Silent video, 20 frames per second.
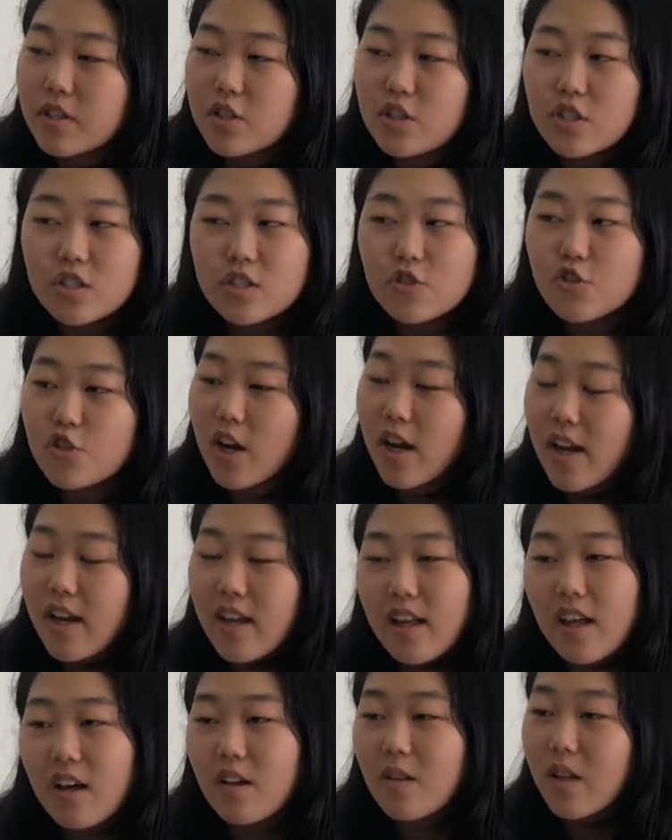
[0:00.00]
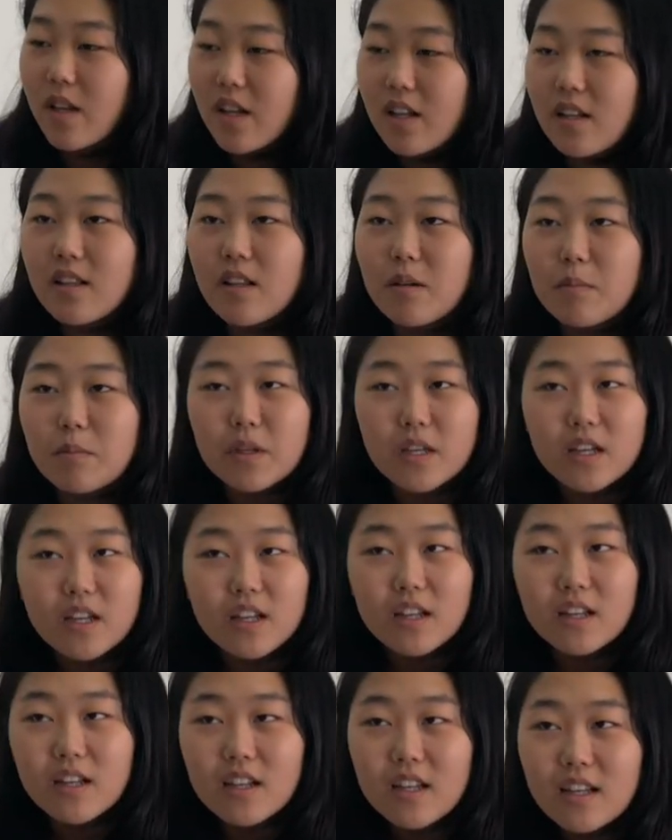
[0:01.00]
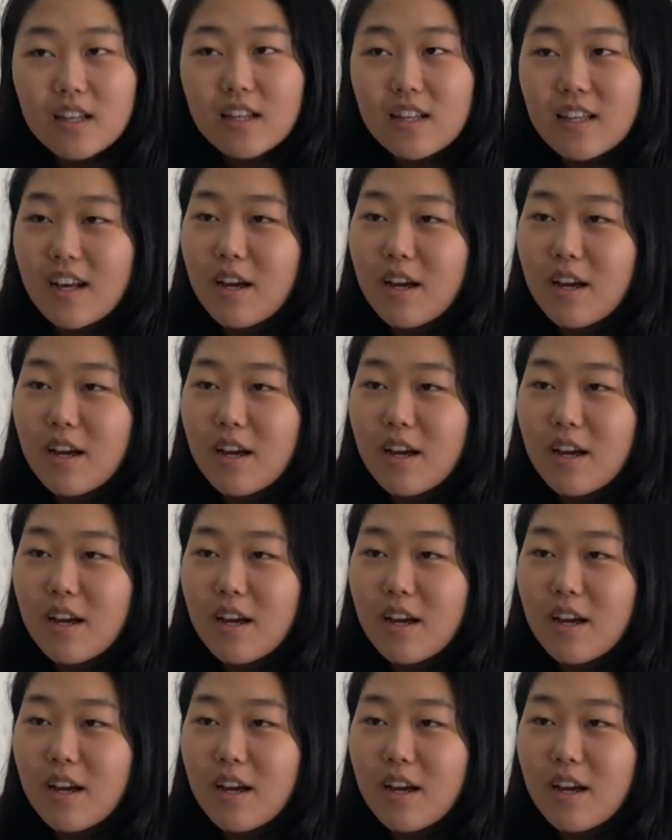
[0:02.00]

of exploring in a safe